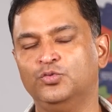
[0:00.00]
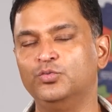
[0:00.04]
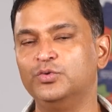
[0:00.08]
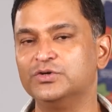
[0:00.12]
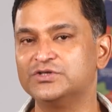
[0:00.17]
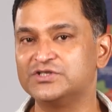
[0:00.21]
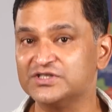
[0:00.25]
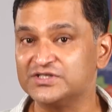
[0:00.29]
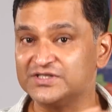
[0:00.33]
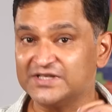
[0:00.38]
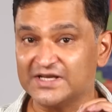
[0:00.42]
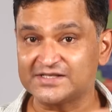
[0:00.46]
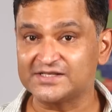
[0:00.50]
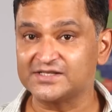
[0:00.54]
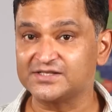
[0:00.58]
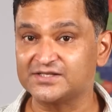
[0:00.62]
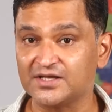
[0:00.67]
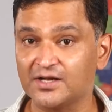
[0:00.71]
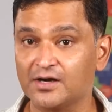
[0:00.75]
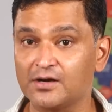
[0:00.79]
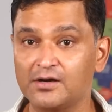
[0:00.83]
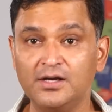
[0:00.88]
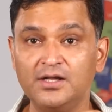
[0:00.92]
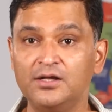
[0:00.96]
Which is
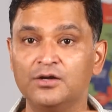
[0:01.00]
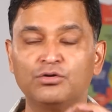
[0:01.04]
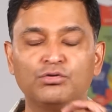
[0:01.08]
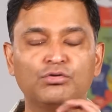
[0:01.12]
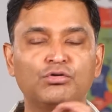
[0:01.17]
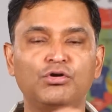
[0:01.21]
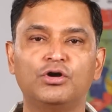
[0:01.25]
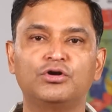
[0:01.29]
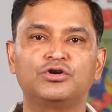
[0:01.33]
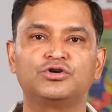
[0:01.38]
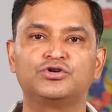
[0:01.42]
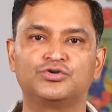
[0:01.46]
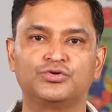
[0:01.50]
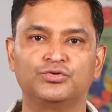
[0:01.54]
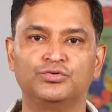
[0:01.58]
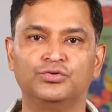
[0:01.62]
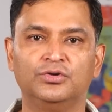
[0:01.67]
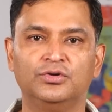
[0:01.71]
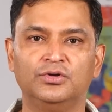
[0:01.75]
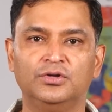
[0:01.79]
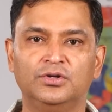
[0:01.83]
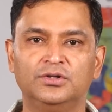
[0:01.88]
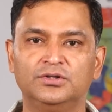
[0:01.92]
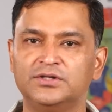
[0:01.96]
necessarily not true.
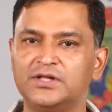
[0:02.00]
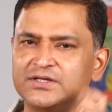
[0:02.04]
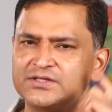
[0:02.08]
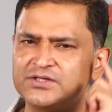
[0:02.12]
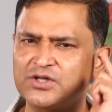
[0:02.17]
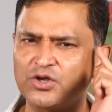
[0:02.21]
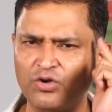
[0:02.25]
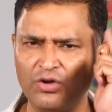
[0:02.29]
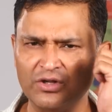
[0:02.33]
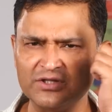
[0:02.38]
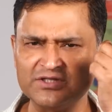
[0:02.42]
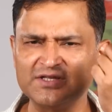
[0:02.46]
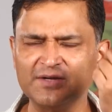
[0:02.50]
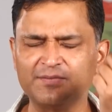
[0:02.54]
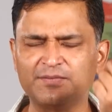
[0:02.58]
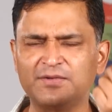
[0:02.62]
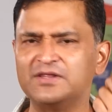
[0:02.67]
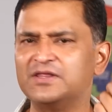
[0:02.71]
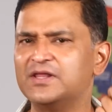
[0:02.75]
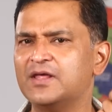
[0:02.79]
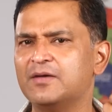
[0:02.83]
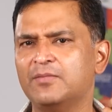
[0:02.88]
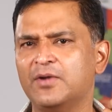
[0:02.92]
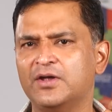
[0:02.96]
There is a concept
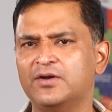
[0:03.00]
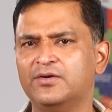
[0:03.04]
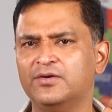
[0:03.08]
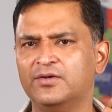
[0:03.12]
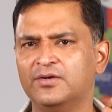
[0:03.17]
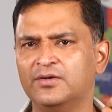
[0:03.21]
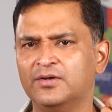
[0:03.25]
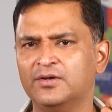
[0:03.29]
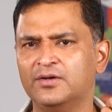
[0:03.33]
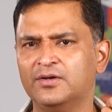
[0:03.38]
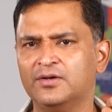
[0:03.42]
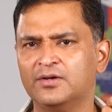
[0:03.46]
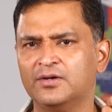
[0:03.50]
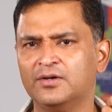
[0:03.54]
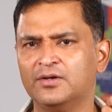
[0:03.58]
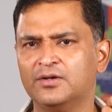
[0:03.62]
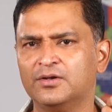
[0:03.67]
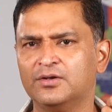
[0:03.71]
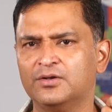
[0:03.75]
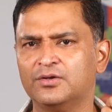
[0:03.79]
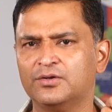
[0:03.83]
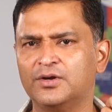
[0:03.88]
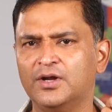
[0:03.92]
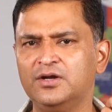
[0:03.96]
in their mind,
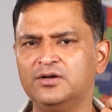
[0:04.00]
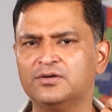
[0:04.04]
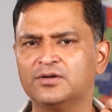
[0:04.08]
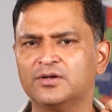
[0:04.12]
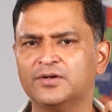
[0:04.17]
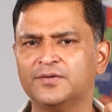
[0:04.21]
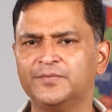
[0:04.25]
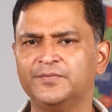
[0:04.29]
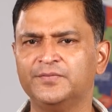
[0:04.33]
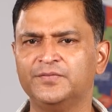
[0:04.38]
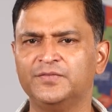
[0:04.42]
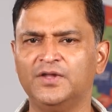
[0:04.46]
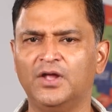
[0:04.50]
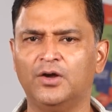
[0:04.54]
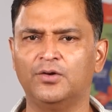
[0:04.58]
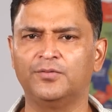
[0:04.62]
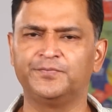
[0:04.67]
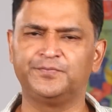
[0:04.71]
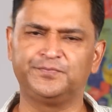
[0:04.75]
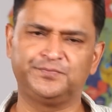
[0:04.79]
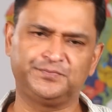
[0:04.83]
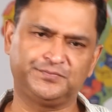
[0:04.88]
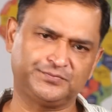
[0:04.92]
right? Now,